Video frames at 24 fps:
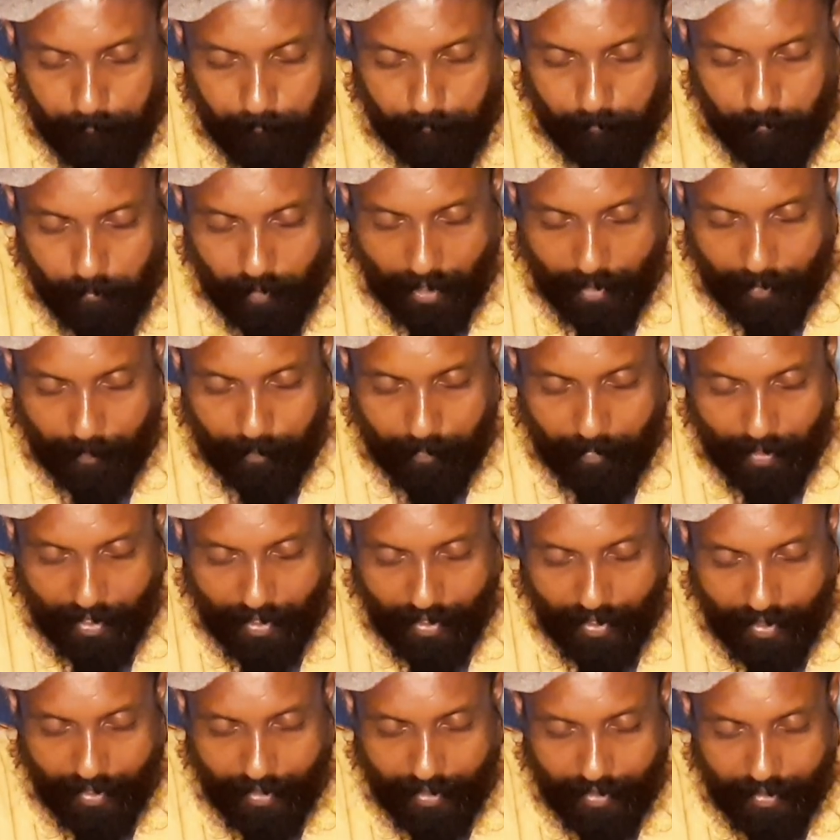Right.
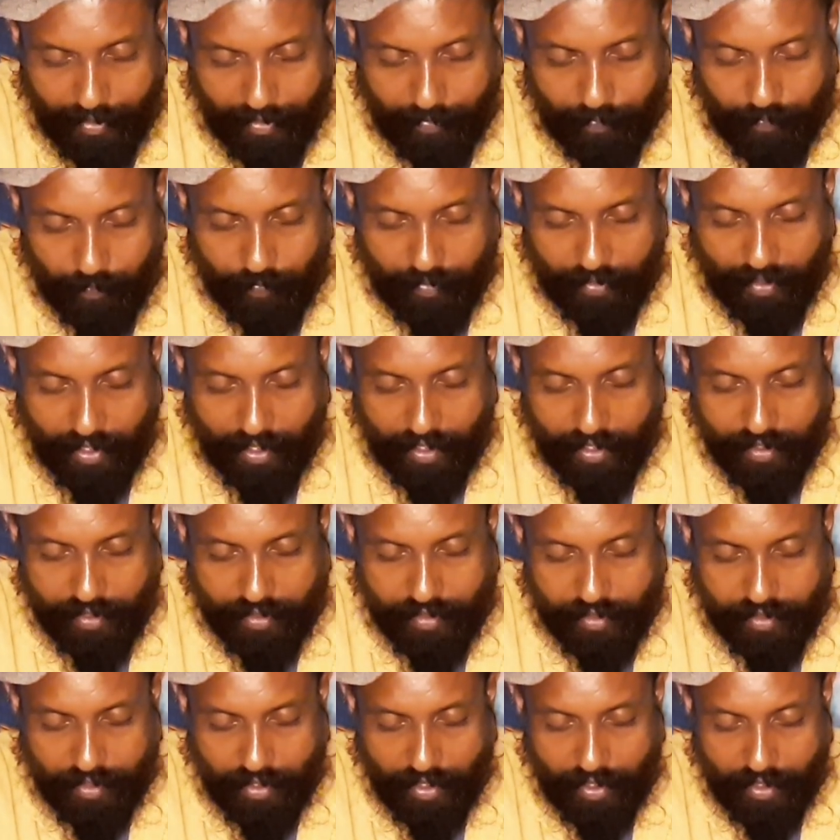And there
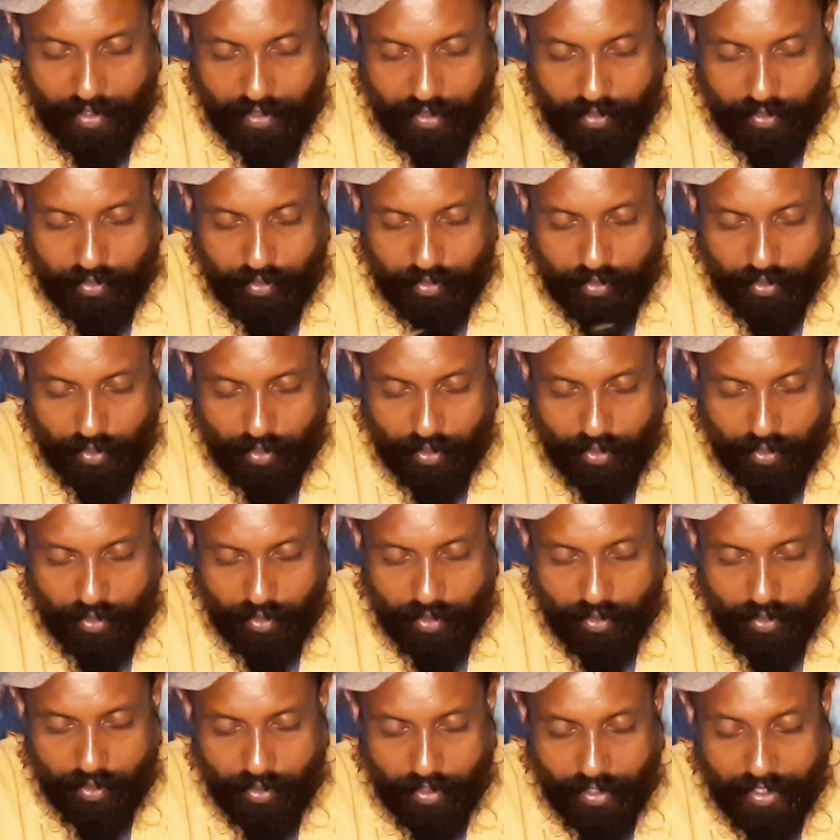is
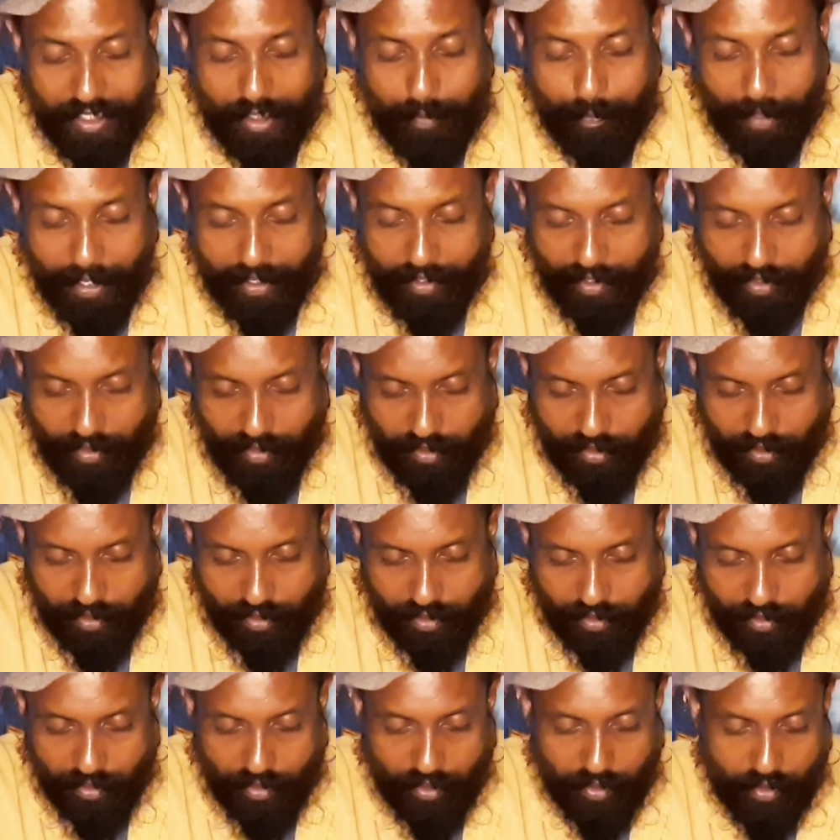independence.
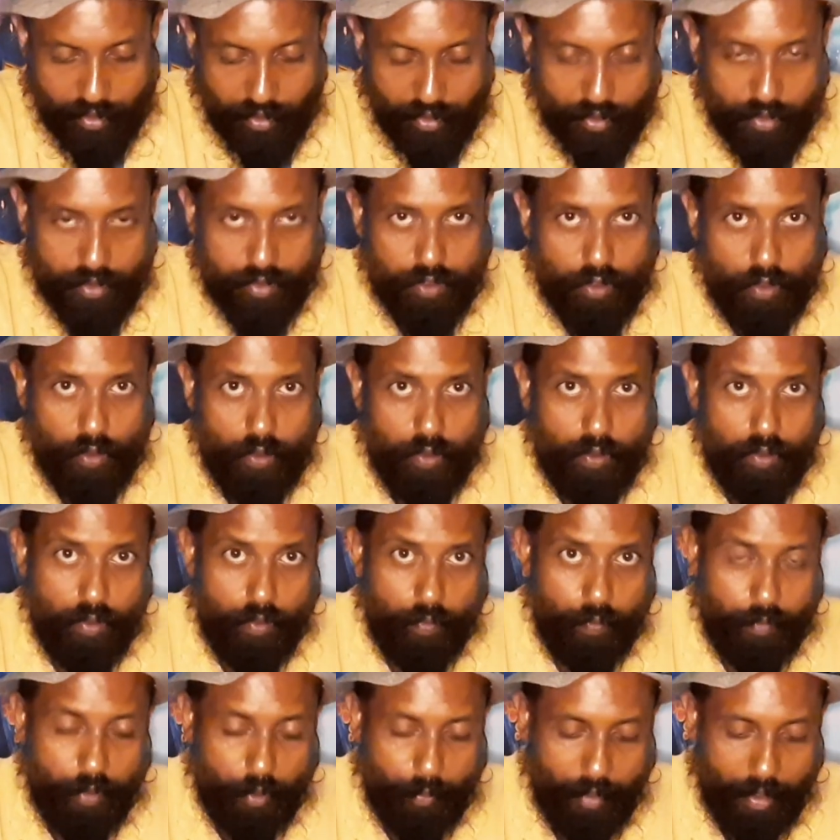So
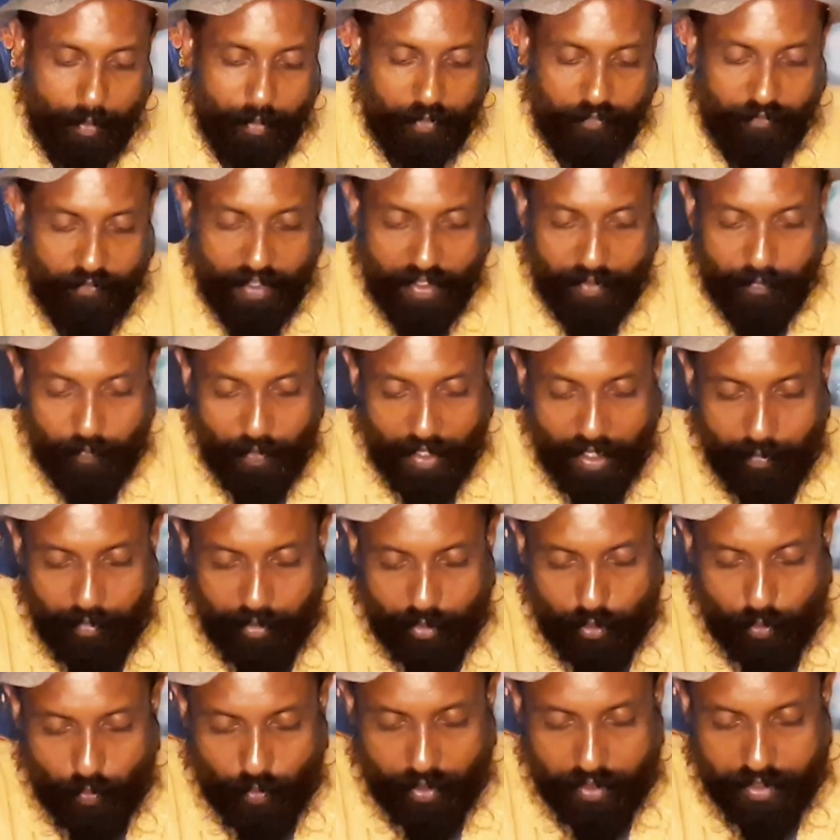you may be aiming
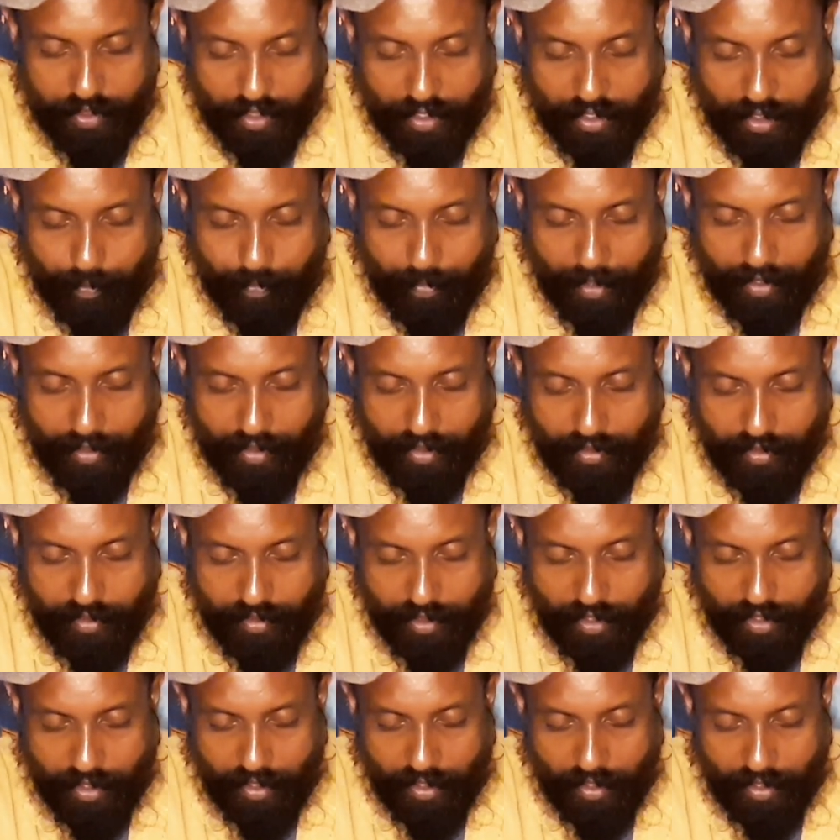towards independence.
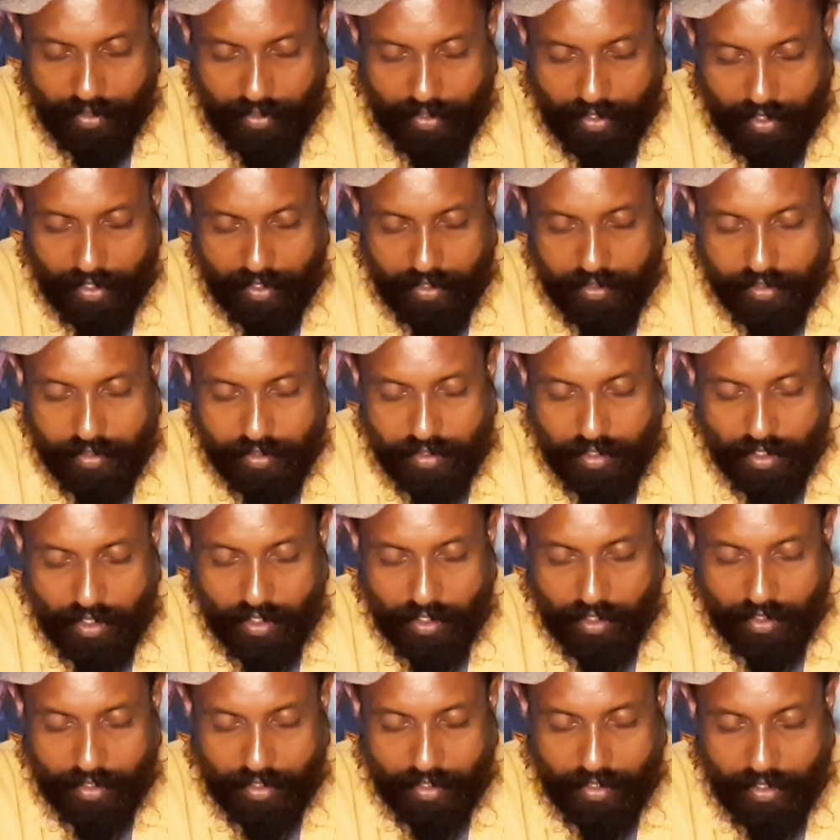There is
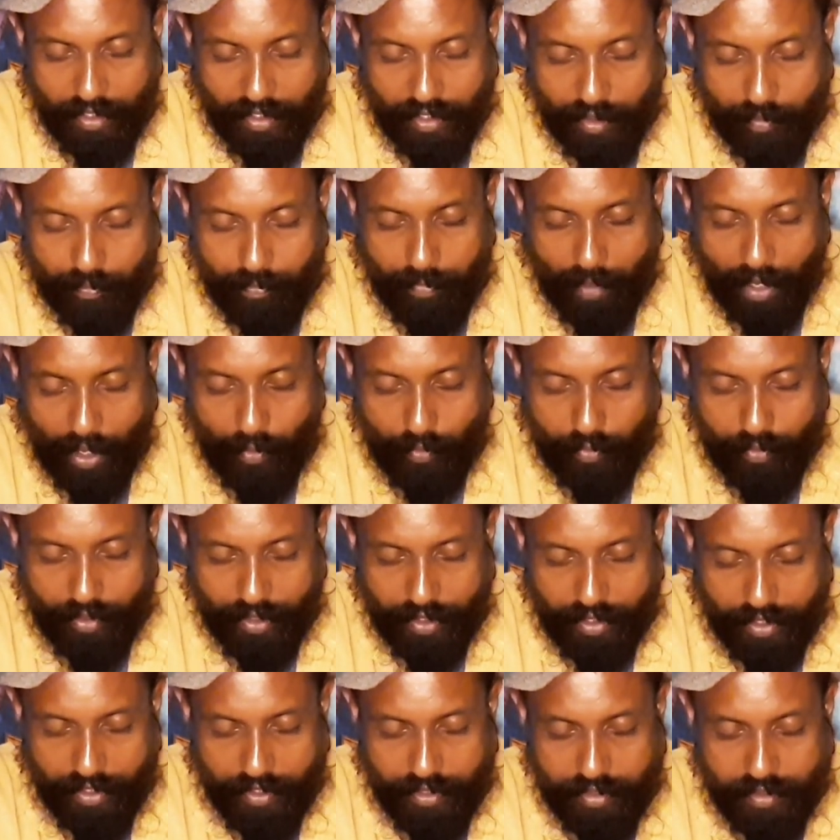clear
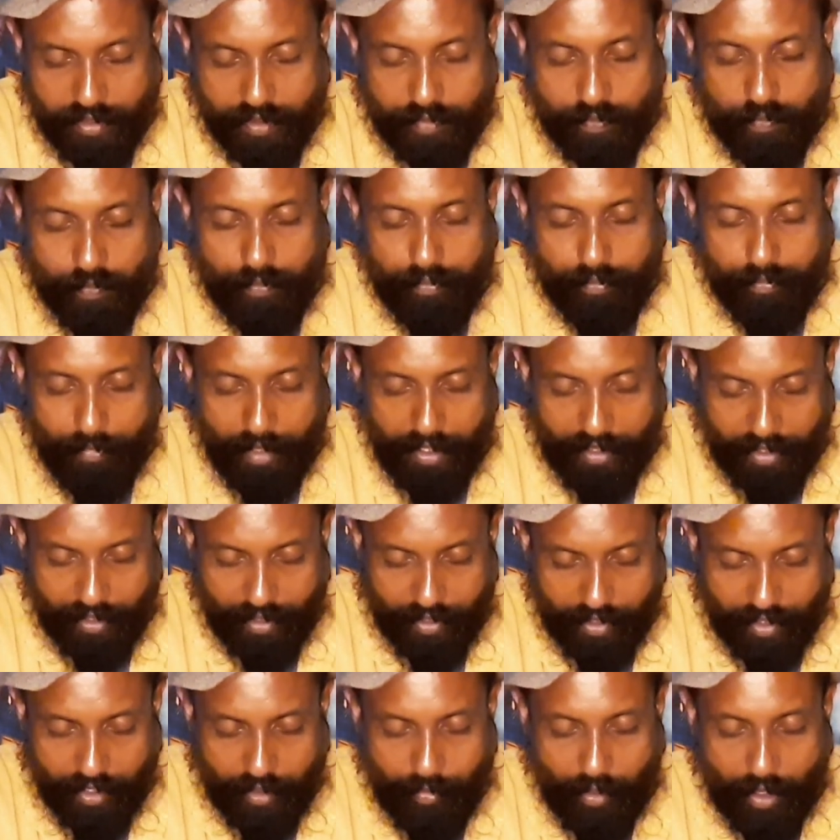boundaries, making
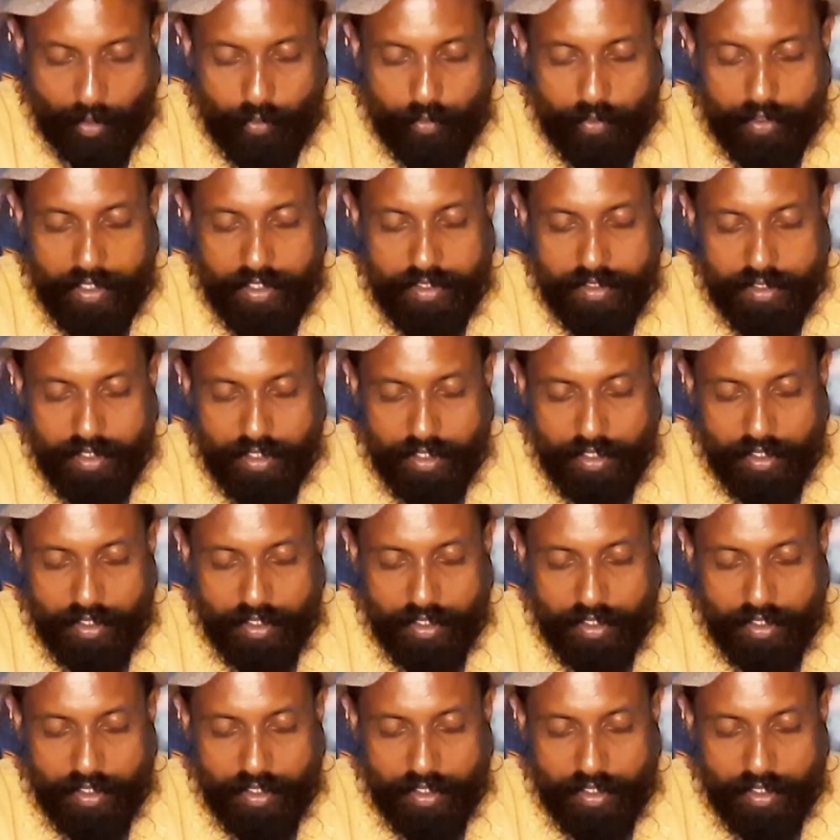clear boundaries.